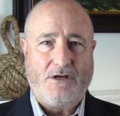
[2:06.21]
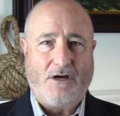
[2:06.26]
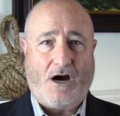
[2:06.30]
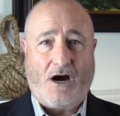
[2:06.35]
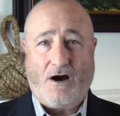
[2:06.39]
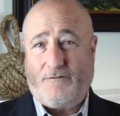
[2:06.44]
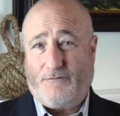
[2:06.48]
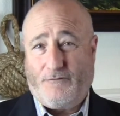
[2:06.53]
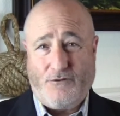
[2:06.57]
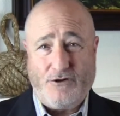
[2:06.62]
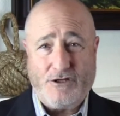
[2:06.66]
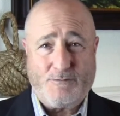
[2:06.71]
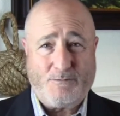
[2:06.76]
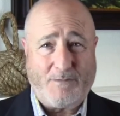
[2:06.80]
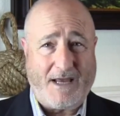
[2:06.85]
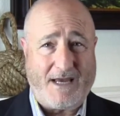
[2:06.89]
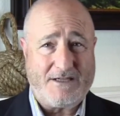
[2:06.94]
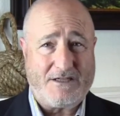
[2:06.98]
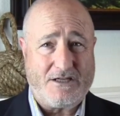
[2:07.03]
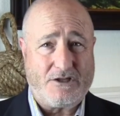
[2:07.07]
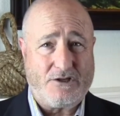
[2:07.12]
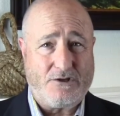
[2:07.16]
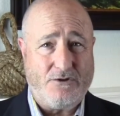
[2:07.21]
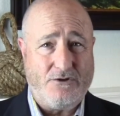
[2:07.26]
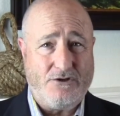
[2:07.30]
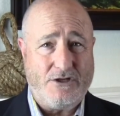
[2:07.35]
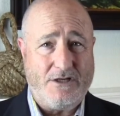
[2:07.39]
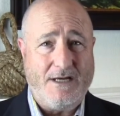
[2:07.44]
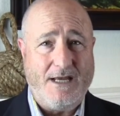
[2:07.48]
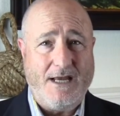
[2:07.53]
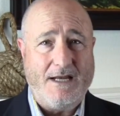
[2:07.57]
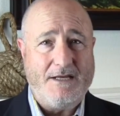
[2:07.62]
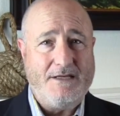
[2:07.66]
Our first plastic
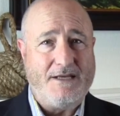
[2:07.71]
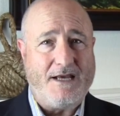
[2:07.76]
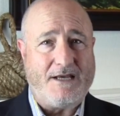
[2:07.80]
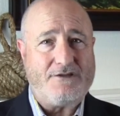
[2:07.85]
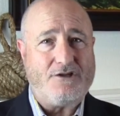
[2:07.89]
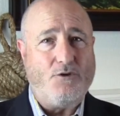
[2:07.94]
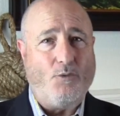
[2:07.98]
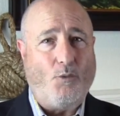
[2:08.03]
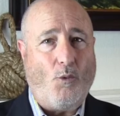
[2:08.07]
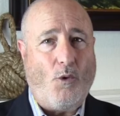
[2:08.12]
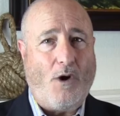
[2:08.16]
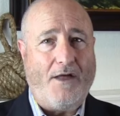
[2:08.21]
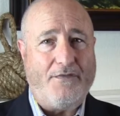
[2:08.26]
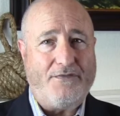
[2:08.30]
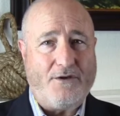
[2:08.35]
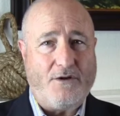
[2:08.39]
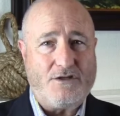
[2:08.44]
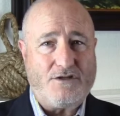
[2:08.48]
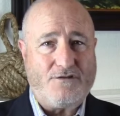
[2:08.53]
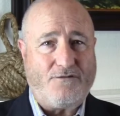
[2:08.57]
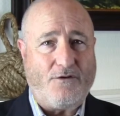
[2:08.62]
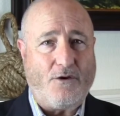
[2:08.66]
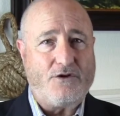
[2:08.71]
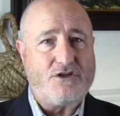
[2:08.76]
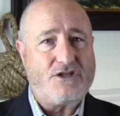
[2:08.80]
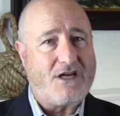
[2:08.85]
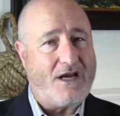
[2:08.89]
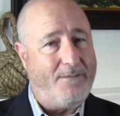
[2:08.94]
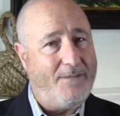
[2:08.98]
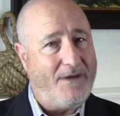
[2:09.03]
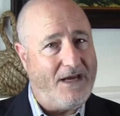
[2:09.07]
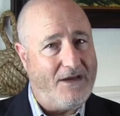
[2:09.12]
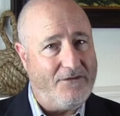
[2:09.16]
surgeon doesn't want those folks
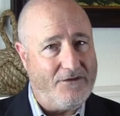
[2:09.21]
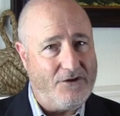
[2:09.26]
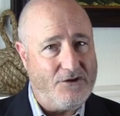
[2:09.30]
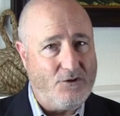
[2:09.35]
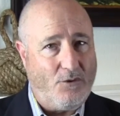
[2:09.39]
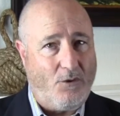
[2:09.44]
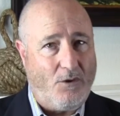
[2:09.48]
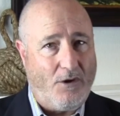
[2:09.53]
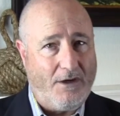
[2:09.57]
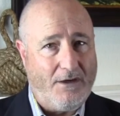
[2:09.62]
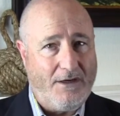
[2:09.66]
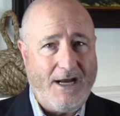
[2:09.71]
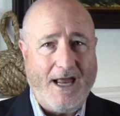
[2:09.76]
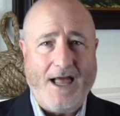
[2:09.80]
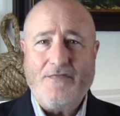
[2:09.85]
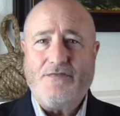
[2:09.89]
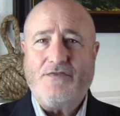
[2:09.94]
coming in the door.